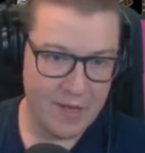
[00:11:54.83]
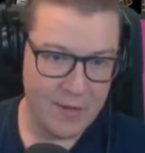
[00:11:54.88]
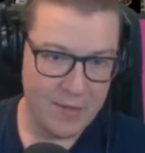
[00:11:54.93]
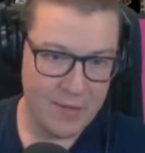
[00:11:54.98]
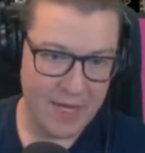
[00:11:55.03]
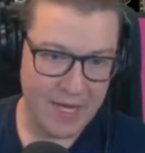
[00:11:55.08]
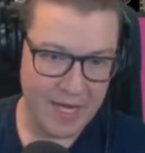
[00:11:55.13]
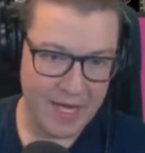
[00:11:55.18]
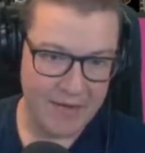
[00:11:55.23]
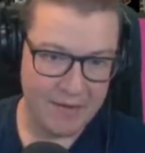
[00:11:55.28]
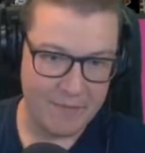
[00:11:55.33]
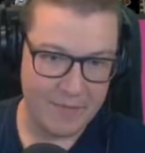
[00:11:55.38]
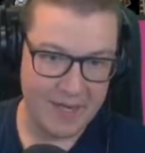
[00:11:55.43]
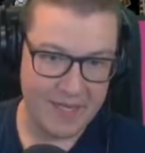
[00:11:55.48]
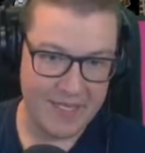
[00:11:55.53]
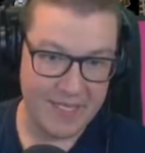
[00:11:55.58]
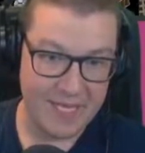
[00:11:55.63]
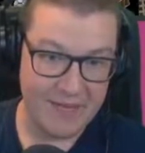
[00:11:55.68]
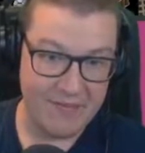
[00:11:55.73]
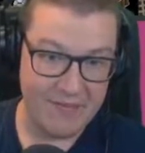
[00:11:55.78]
We
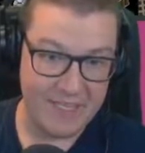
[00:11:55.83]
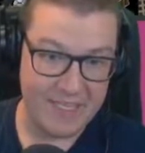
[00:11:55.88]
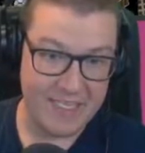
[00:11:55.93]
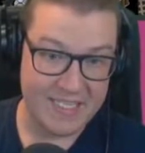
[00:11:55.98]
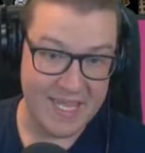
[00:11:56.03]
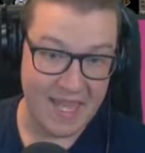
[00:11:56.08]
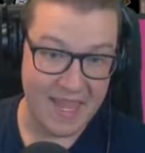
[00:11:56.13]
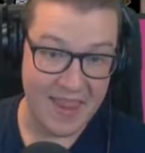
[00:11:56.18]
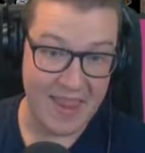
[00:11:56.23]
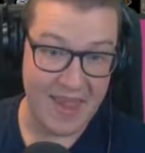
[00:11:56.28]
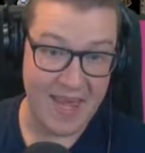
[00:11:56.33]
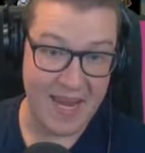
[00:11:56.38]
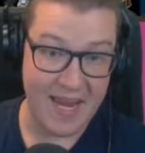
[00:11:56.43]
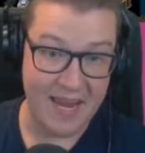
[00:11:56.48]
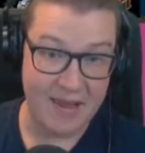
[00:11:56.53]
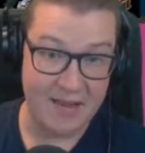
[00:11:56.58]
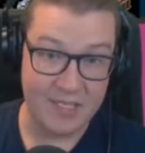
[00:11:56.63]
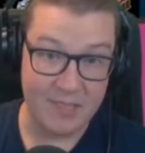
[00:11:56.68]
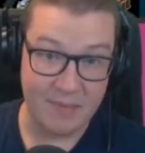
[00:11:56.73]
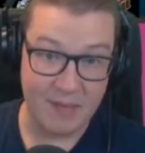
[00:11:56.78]
can even extend that
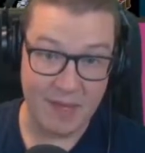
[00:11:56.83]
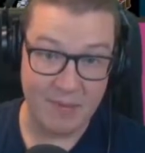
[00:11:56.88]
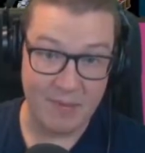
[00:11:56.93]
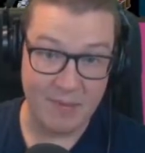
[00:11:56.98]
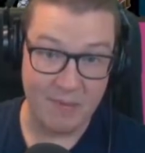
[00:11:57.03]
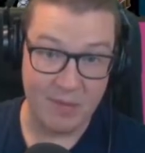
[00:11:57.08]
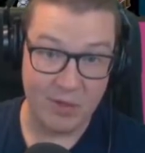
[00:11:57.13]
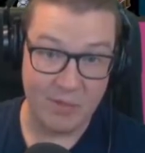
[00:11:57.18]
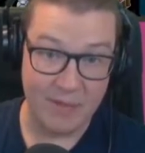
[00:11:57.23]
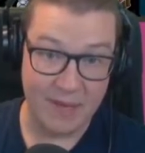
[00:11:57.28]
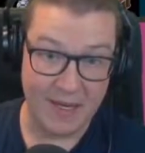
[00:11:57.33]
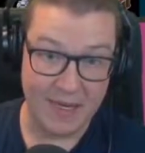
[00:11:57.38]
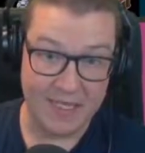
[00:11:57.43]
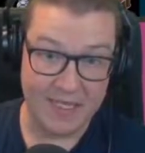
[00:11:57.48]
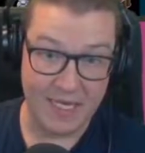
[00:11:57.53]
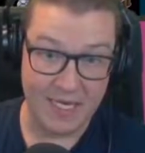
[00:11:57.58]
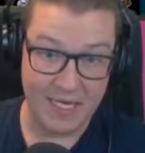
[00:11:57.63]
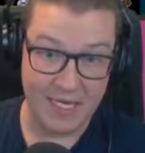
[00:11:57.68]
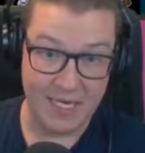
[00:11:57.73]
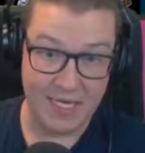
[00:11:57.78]
out to be a bit more
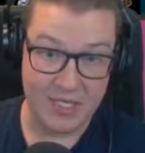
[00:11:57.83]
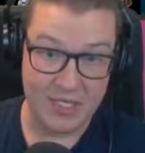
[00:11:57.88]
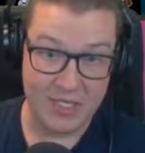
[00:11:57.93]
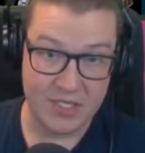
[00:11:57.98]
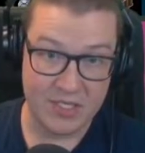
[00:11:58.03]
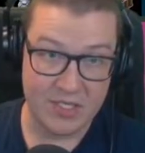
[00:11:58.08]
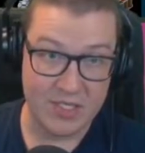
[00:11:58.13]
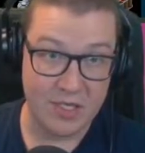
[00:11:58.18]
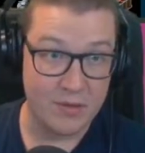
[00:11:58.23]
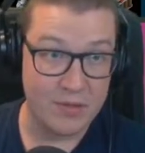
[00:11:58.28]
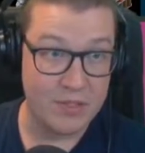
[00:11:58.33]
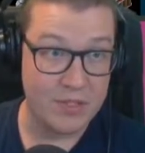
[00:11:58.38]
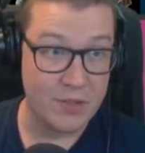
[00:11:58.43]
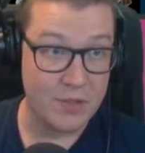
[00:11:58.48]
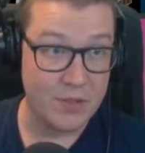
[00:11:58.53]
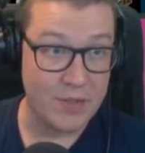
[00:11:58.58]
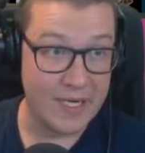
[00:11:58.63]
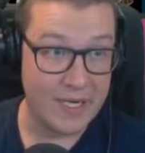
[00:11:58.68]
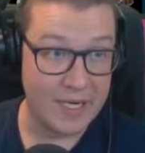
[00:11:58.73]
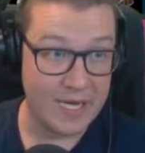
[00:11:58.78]
backstage, so as that
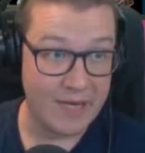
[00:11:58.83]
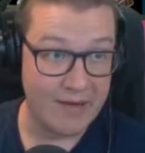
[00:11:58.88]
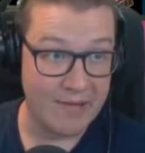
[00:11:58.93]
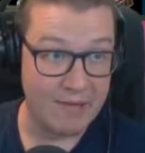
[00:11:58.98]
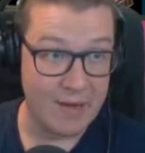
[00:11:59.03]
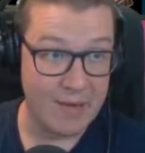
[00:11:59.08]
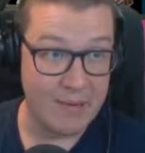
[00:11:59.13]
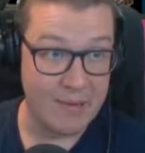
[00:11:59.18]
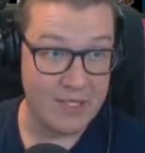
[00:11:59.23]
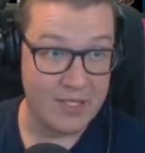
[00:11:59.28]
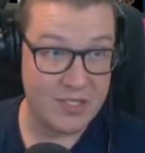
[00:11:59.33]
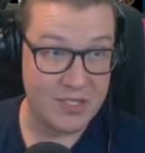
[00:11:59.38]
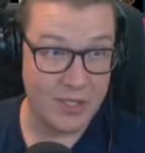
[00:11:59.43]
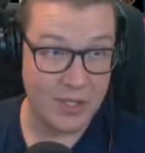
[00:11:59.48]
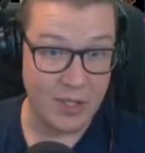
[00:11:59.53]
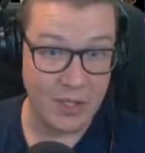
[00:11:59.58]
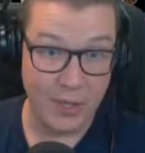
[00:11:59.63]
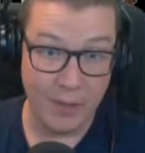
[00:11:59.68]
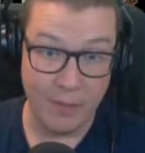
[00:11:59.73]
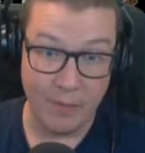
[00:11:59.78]
we could have maybe
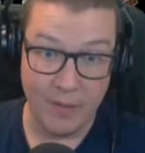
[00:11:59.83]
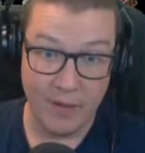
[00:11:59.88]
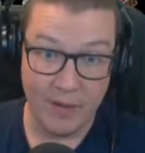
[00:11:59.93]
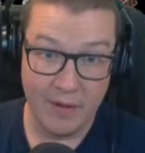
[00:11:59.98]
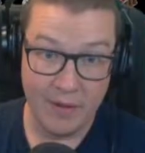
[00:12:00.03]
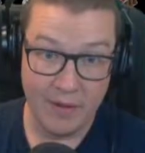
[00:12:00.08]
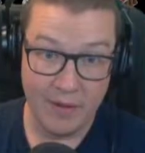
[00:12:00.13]
some